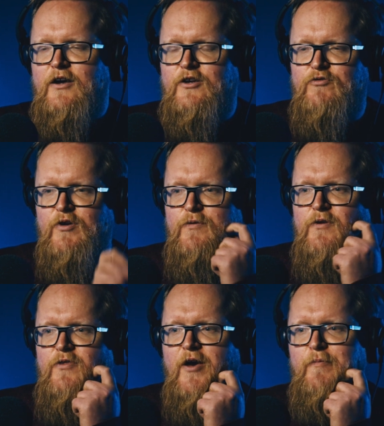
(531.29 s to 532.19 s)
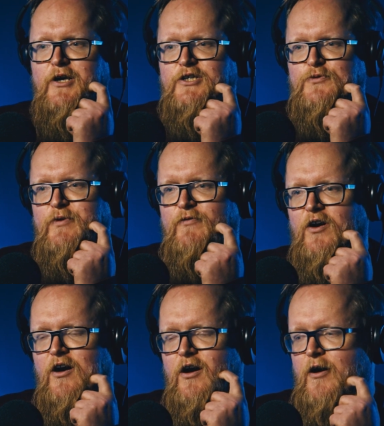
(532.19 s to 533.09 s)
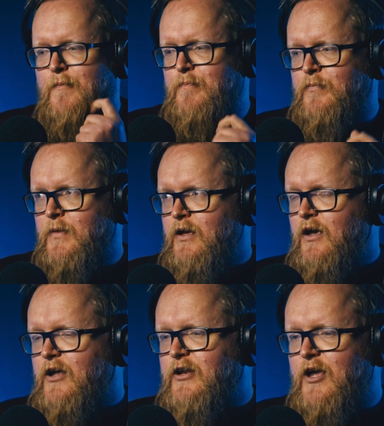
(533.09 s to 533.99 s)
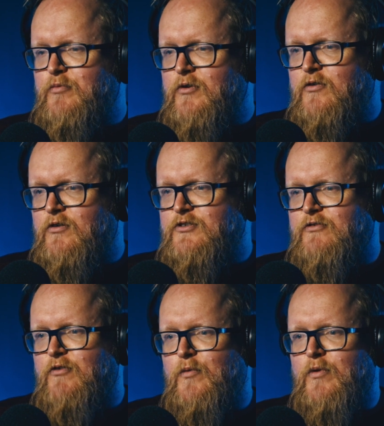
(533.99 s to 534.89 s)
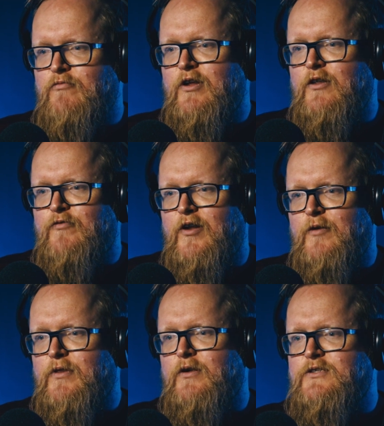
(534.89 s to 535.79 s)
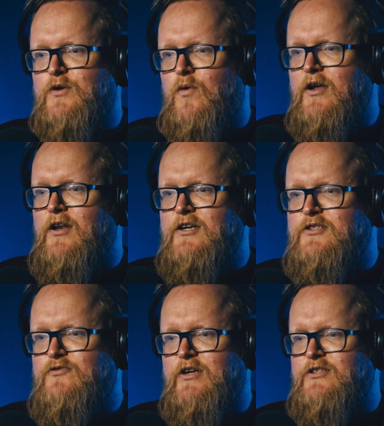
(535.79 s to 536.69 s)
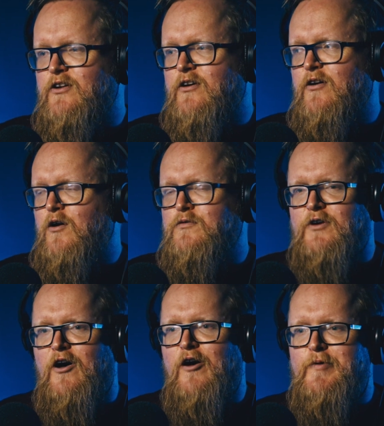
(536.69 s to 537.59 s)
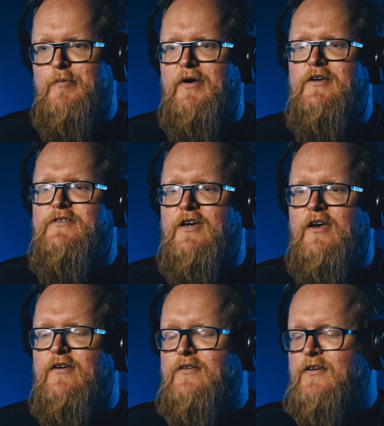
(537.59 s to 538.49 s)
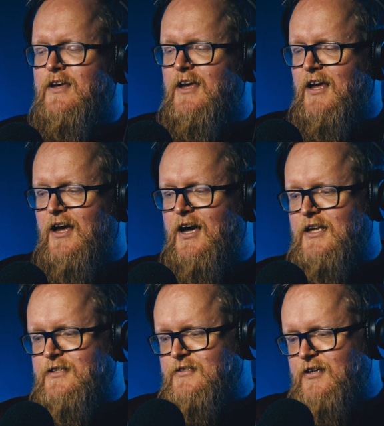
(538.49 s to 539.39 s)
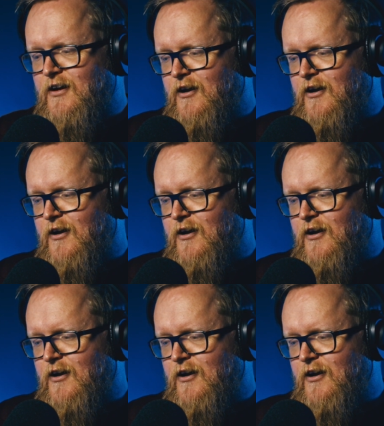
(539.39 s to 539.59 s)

I'd agree with you there, because we've got a neighbor across the road we're really friendly with. It's quite a nice street. It's on an old army base here. And